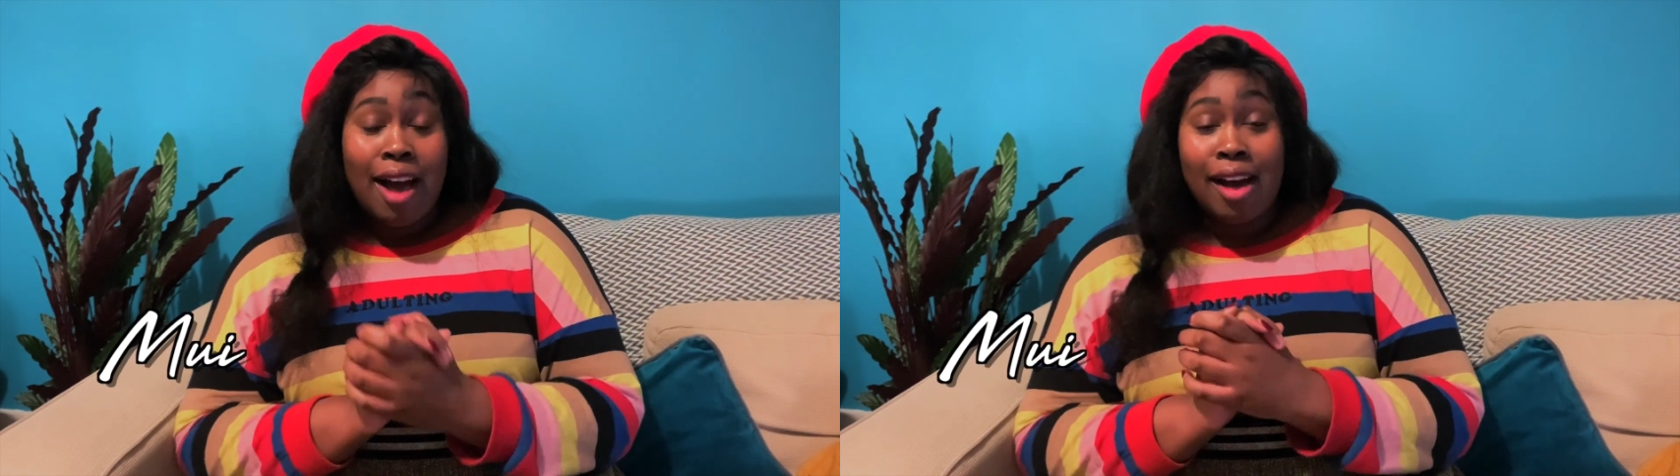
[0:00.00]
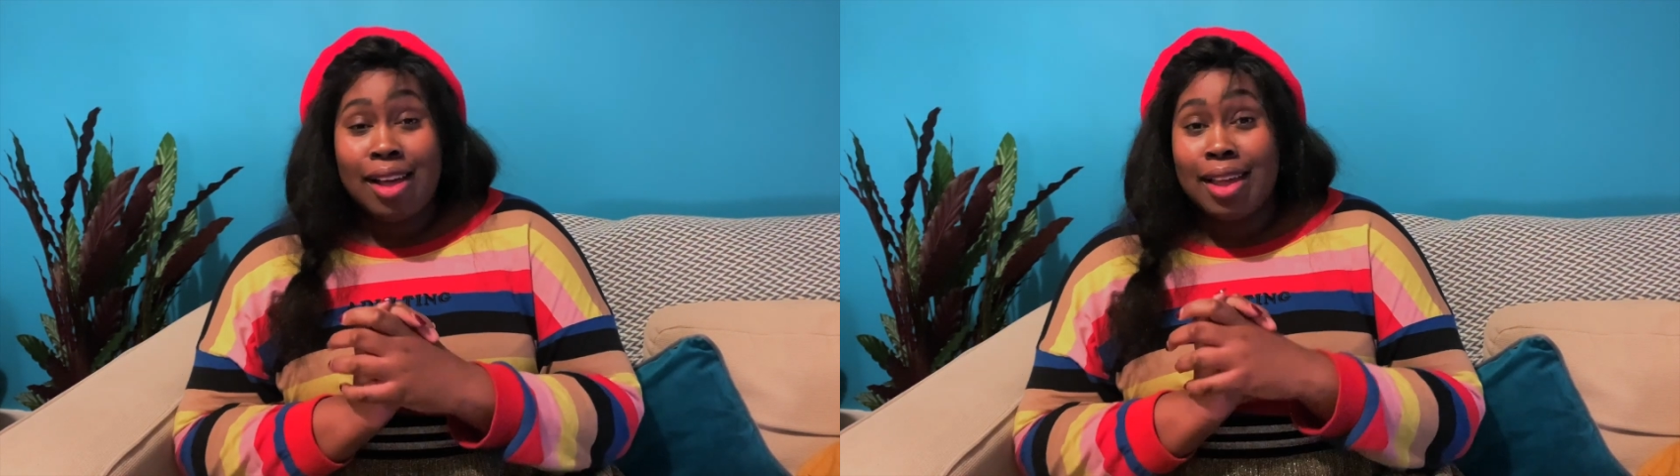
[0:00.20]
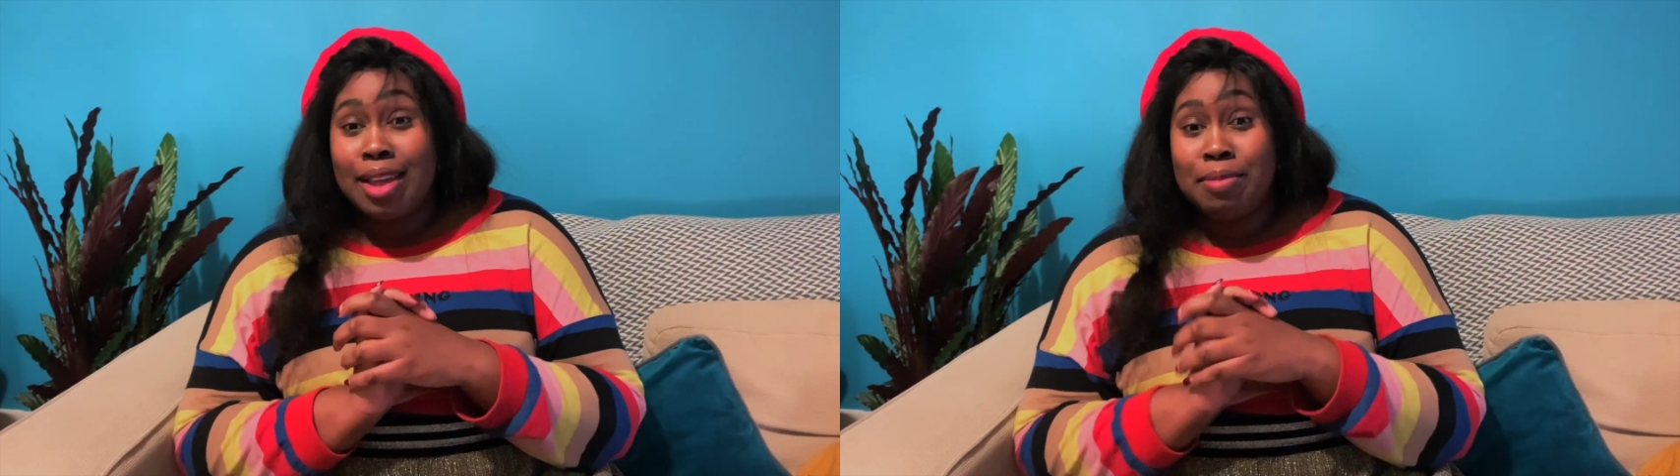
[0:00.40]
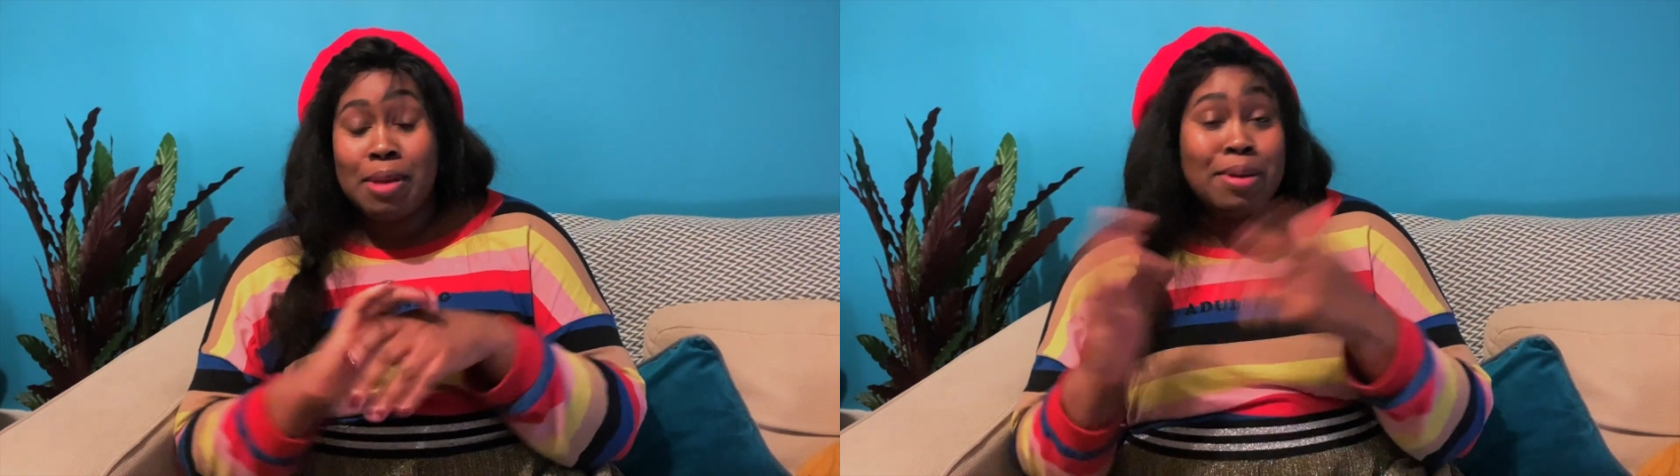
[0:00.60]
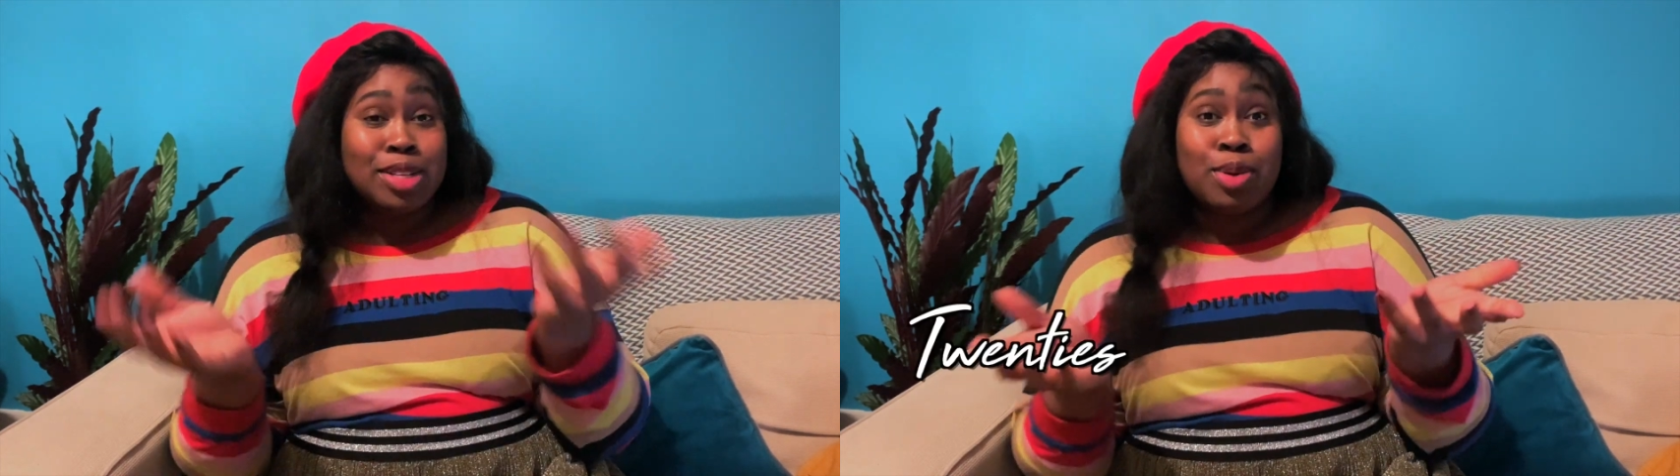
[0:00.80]
I'm in
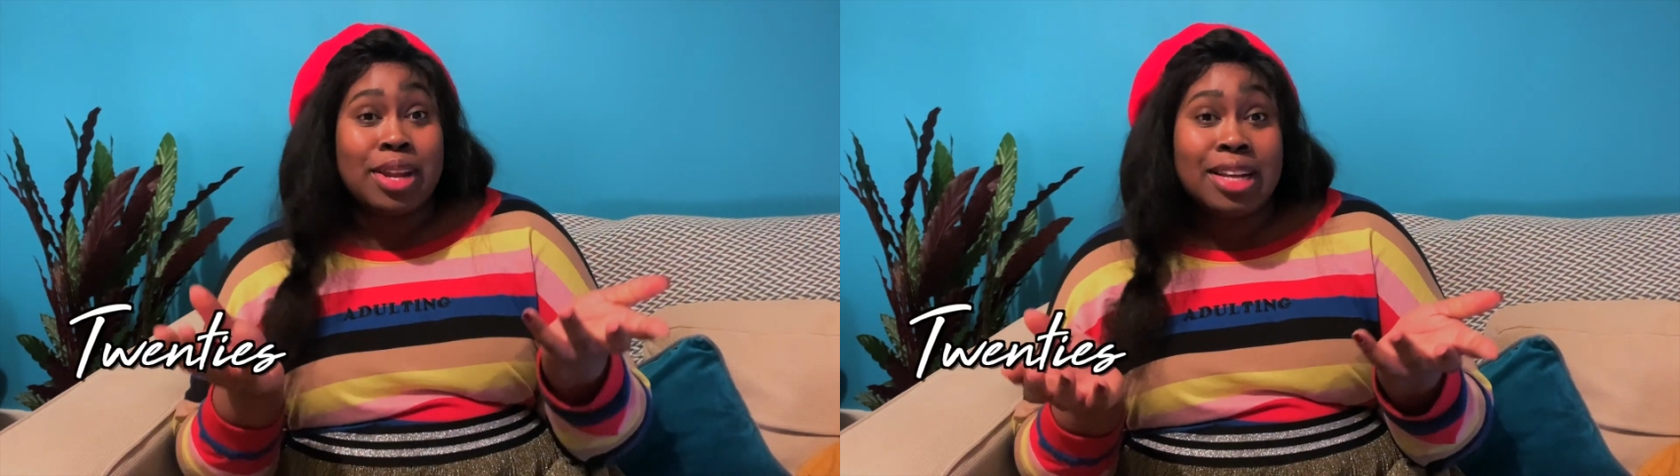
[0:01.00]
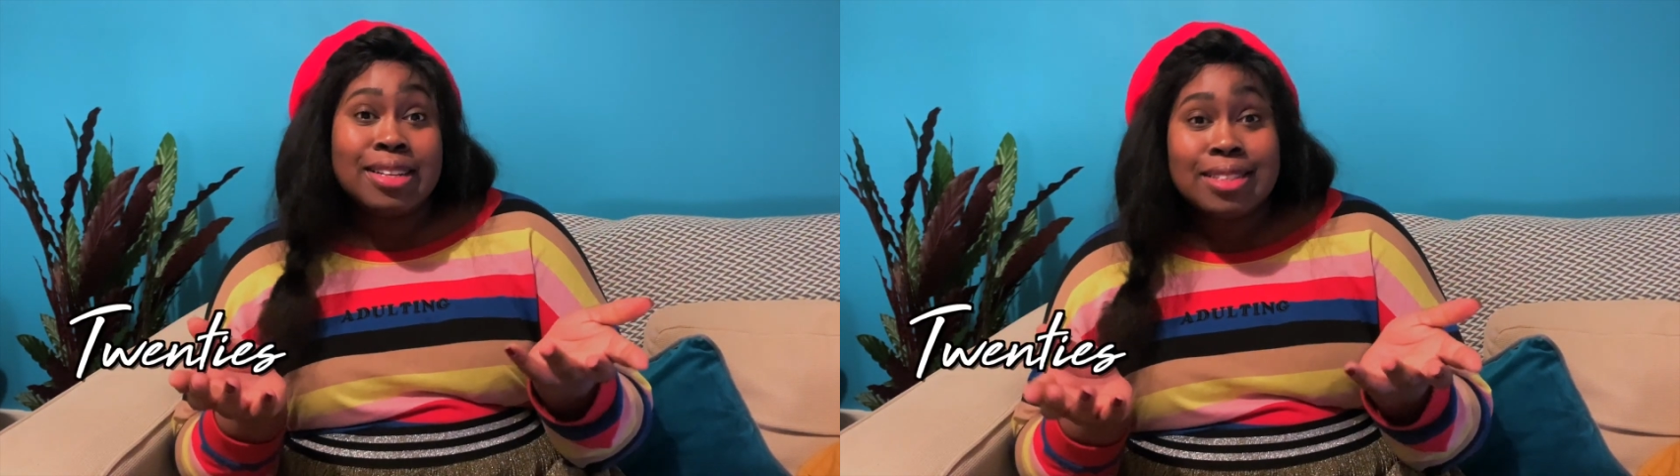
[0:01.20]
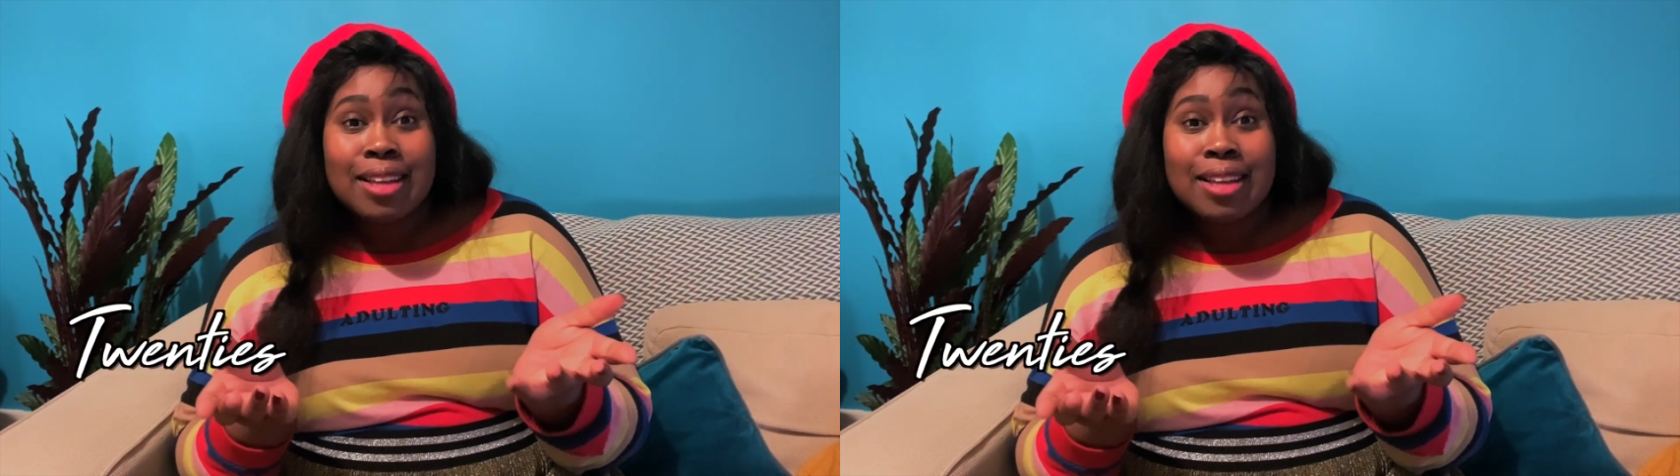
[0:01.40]
my 20s,